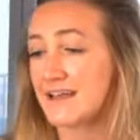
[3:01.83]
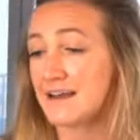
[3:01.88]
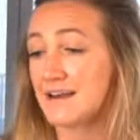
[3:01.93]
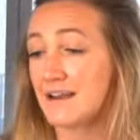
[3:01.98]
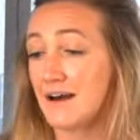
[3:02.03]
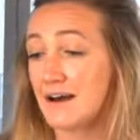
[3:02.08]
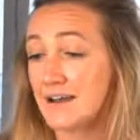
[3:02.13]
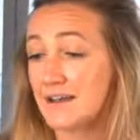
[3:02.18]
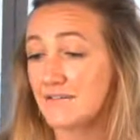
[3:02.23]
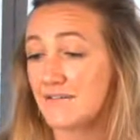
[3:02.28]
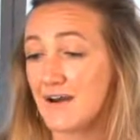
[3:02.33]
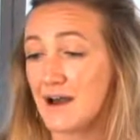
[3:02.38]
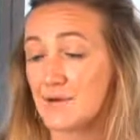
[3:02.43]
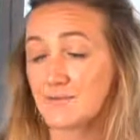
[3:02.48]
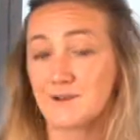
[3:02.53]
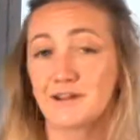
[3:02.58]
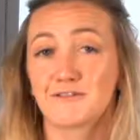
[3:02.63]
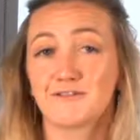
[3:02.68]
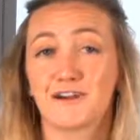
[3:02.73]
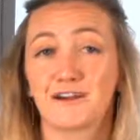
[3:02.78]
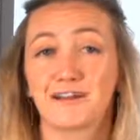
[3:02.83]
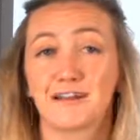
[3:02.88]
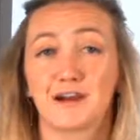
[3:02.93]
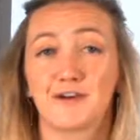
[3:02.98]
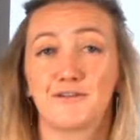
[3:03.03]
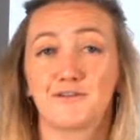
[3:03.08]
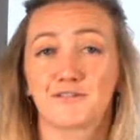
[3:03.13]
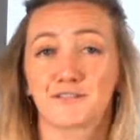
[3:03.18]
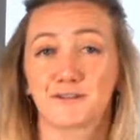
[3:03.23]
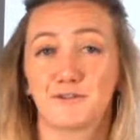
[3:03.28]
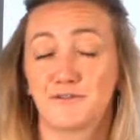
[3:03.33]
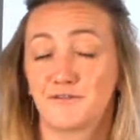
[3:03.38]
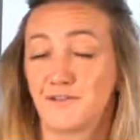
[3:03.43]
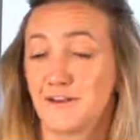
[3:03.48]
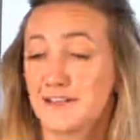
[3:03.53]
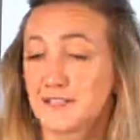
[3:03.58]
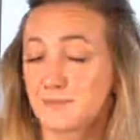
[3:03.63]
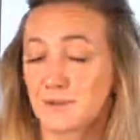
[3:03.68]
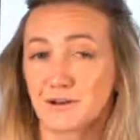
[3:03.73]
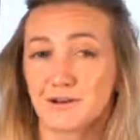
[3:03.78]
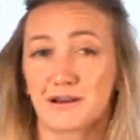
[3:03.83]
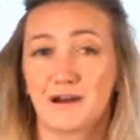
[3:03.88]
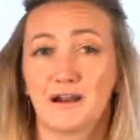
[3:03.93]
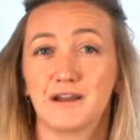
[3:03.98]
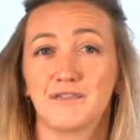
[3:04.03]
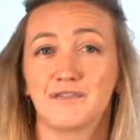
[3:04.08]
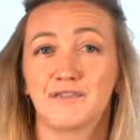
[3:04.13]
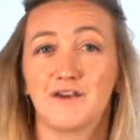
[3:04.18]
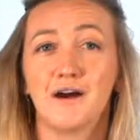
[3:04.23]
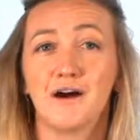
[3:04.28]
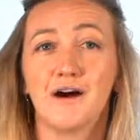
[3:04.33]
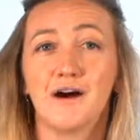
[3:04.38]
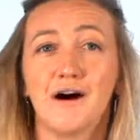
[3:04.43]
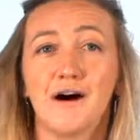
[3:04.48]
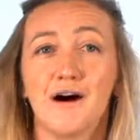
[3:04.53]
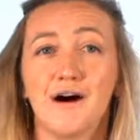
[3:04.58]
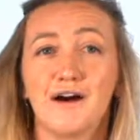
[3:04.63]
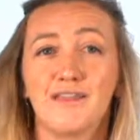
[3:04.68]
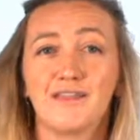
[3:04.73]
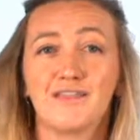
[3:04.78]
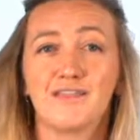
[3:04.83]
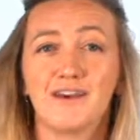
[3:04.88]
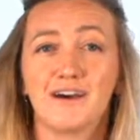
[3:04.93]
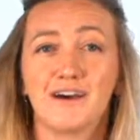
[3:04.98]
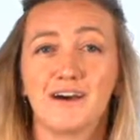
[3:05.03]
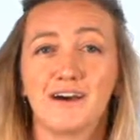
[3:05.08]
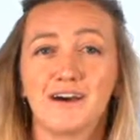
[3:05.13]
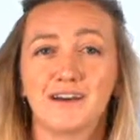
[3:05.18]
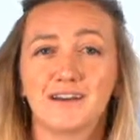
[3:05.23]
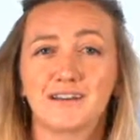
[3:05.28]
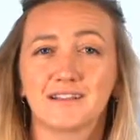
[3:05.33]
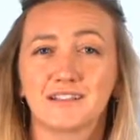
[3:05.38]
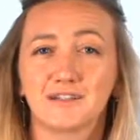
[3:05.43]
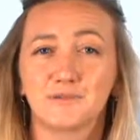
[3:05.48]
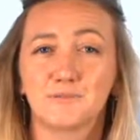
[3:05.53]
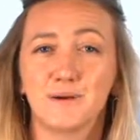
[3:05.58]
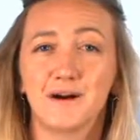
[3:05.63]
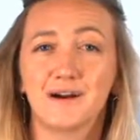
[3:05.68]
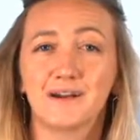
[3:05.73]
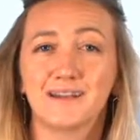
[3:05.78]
a live happening right now. So a Facebook Live on the Abu